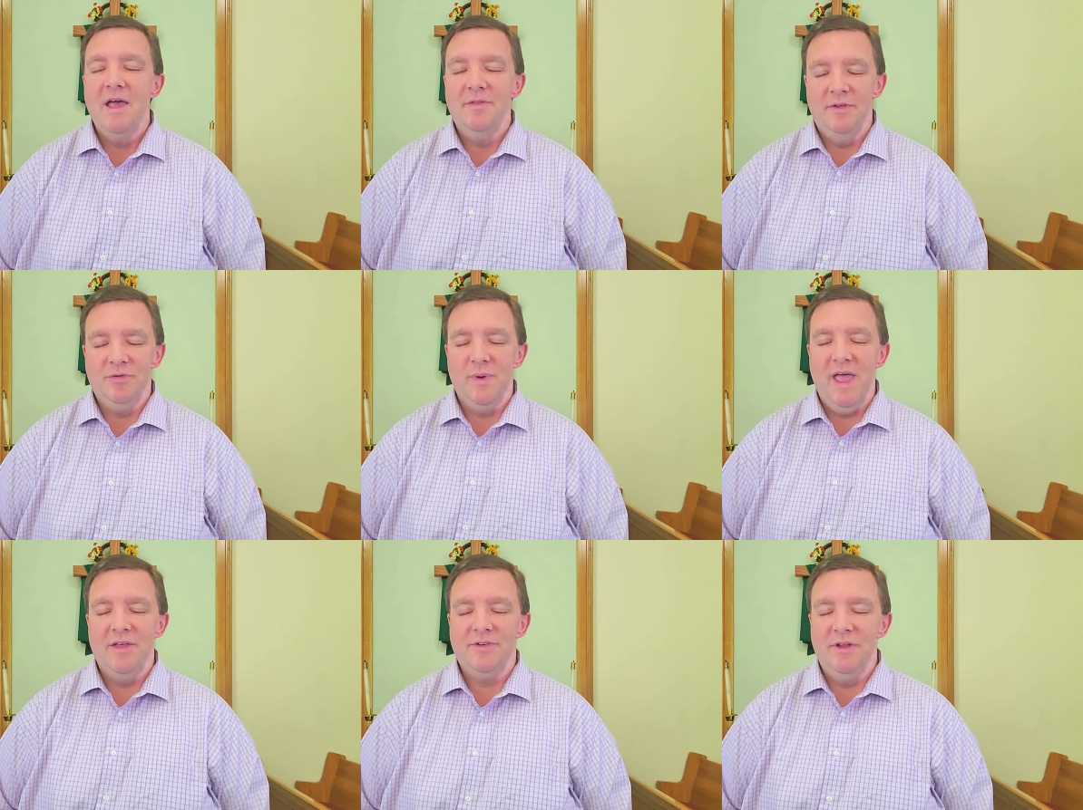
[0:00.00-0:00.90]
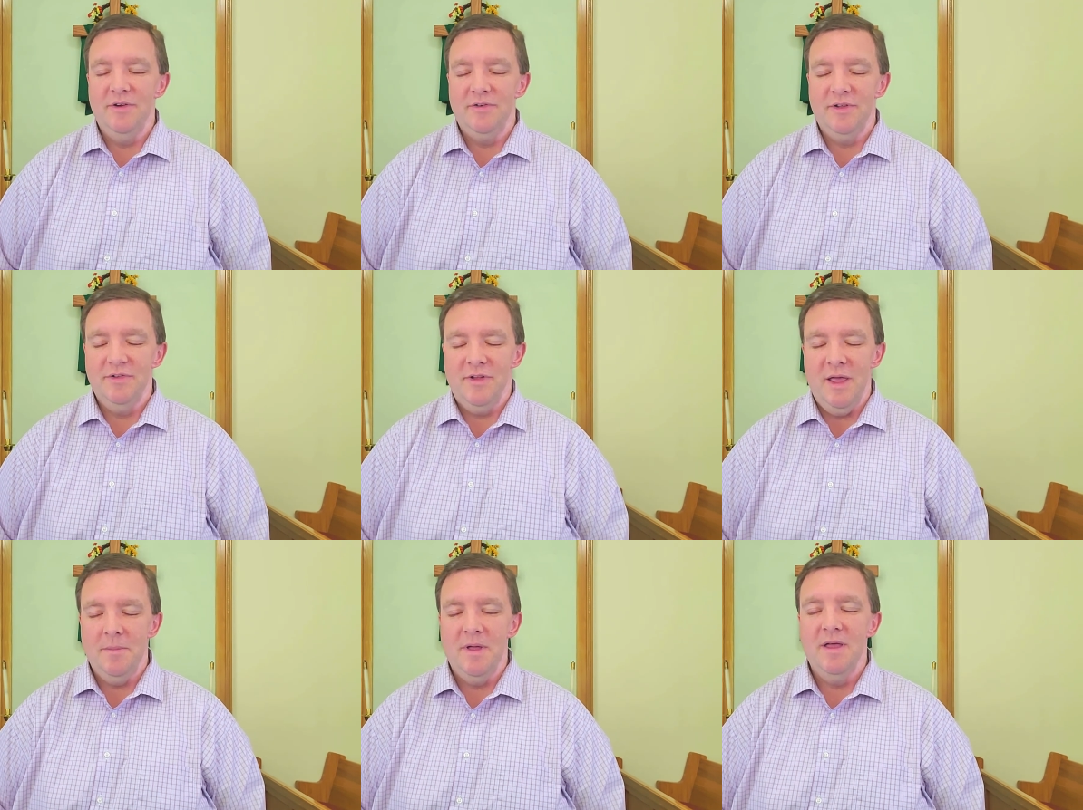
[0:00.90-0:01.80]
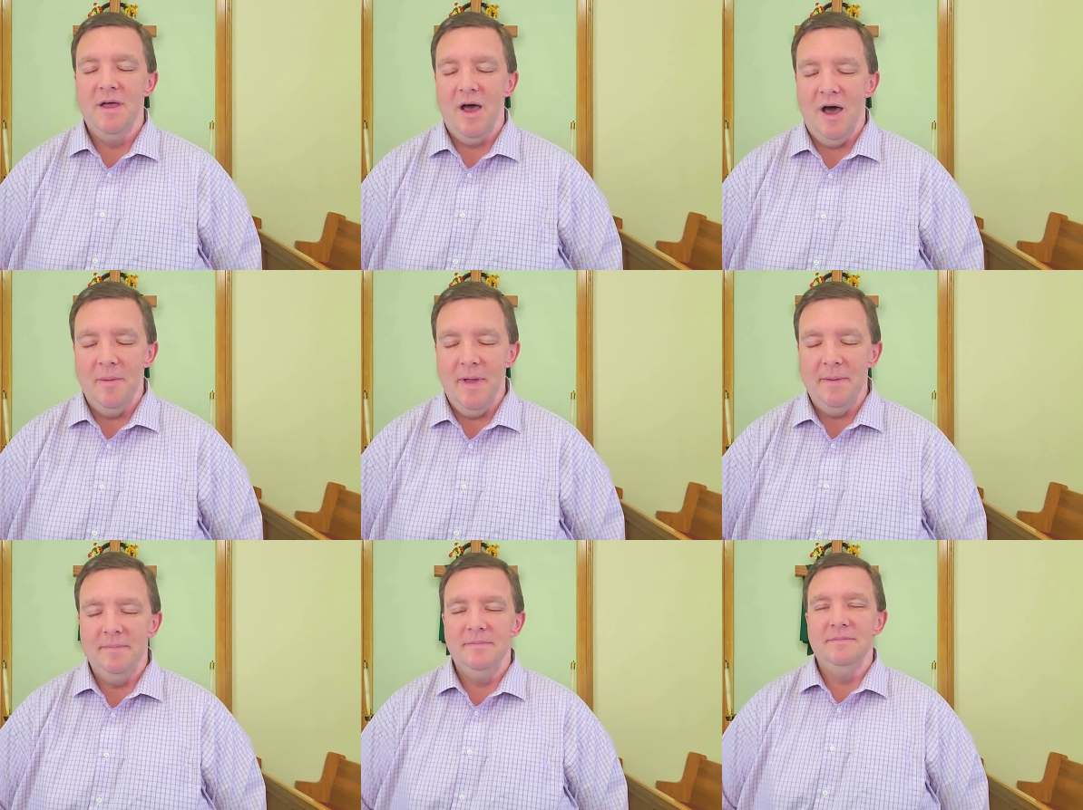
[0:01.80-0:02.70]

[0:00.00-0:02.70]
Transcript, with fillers: This we ask in your Son's name. Amen.